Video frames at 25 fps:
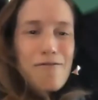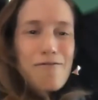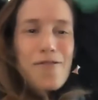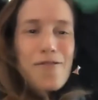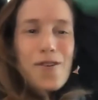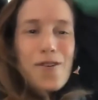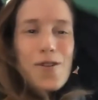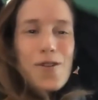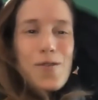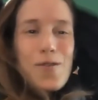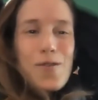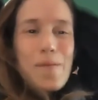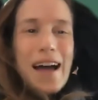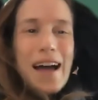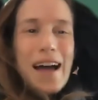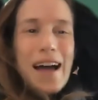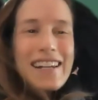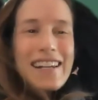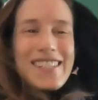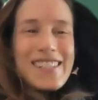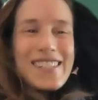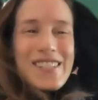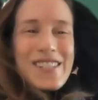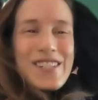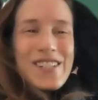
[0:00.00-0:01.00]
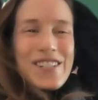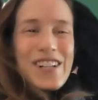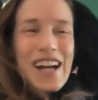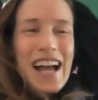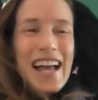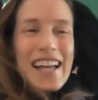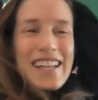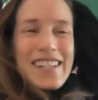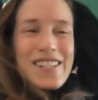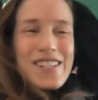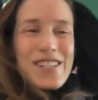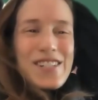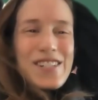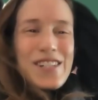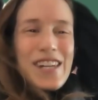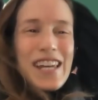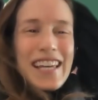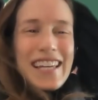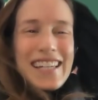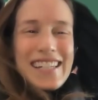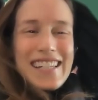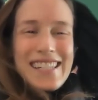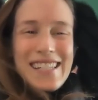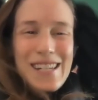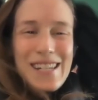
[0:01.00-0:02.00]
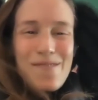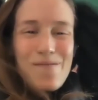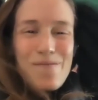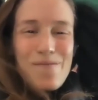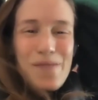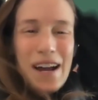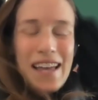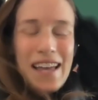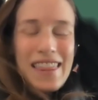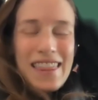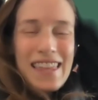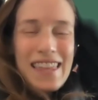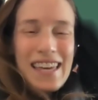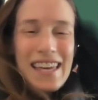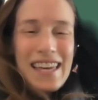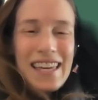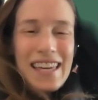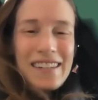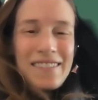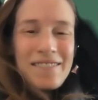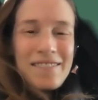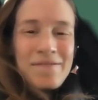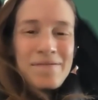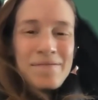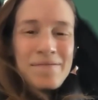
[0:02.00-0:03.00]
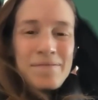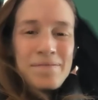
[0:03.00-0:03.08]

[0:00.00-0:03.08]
full body stretch. Take a deep breath in.